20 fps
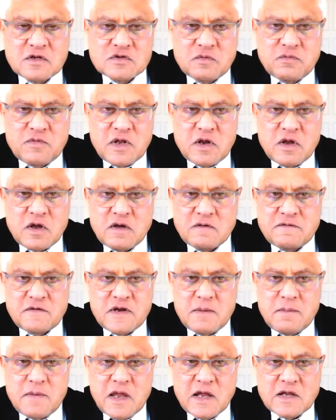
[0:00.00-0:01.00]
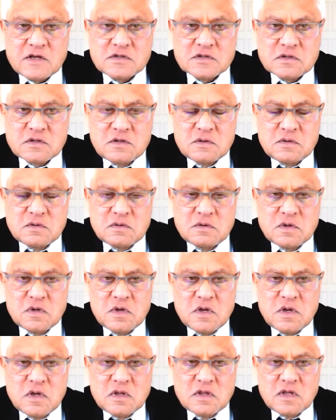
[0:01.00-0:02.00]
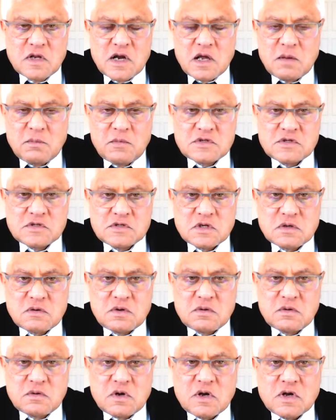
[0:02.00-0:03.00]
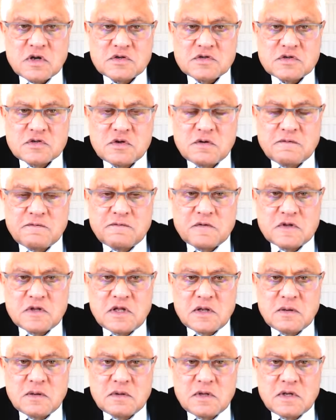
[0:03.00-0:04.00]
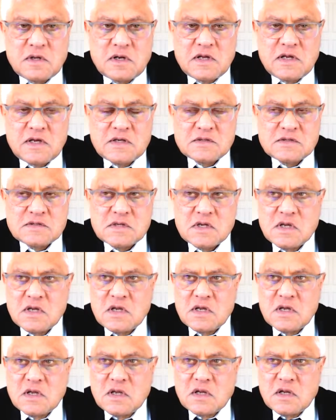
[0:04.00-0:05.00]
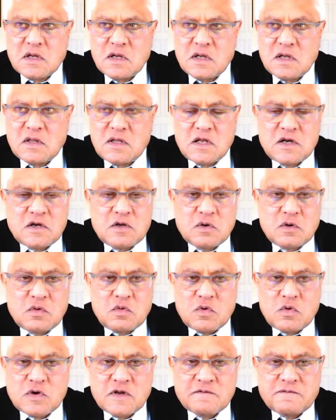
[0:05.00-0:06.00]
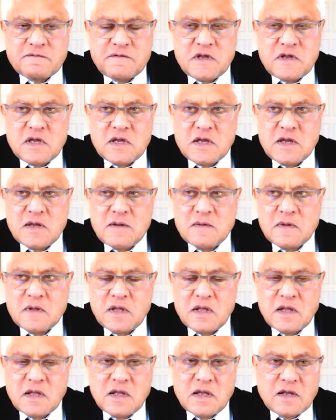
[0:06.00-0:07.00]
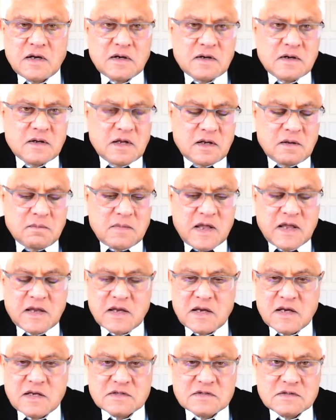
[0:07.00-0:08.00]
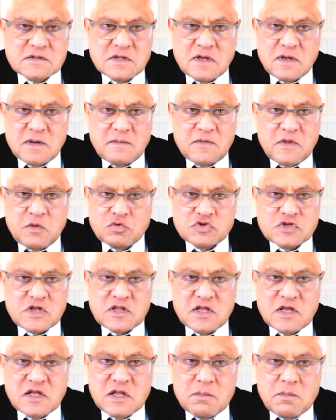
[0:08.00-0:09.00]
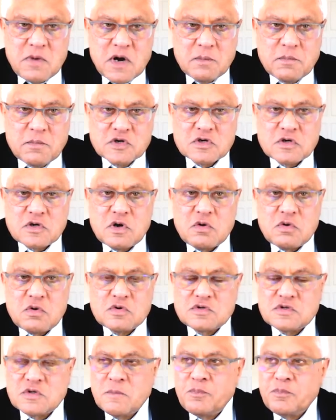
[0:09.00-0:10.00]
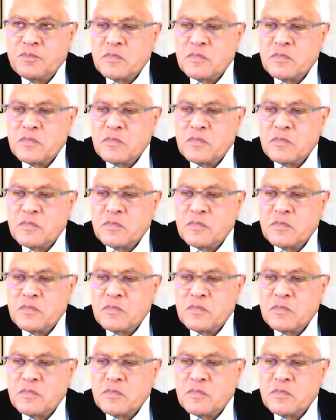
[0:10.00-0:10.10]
So very often he may ask you, then how much is it going to cost you for the lease? And then you quote a fee. And in my case, there was nothing in the biometric notes.